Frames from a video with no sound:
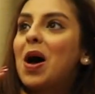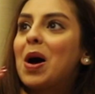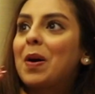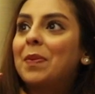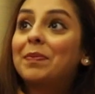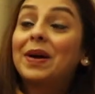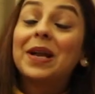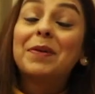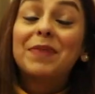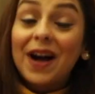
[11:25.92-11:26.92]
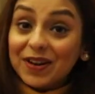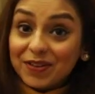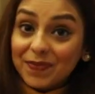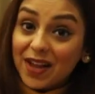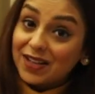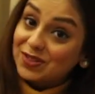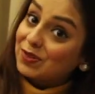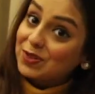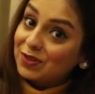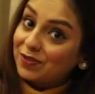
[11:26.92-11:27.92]
But apart from that, it's
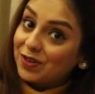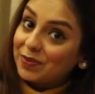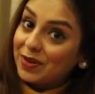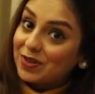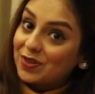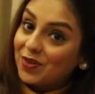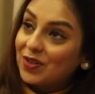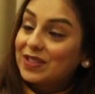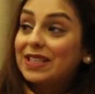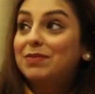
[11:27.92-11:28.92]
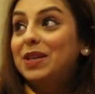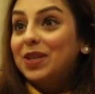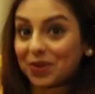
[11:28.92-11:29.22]
also different because you're not seeing me